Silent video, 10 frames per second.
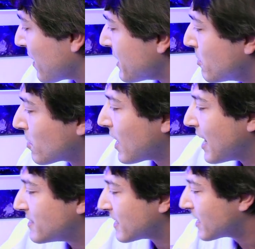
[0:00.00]
by
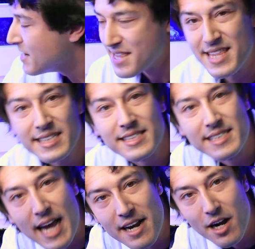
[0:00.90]
utilizing this
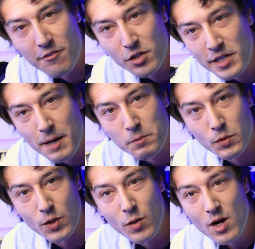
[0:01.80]
set of cleanup
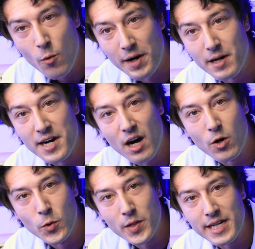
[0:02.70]
crew, we are not
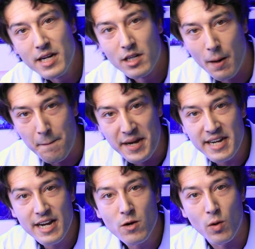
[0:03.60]
only
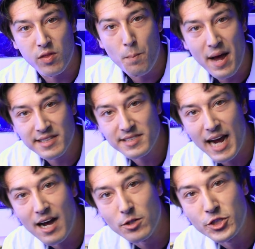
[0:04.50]
competing with pest
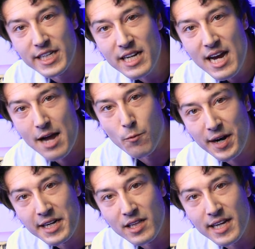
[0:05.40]
algae and
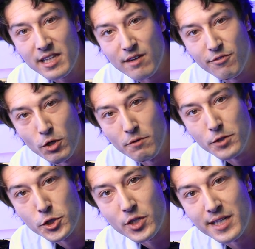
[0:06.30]
regulating the flow of
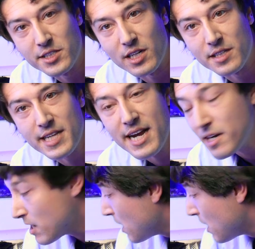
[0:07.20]
nutrients in our tank,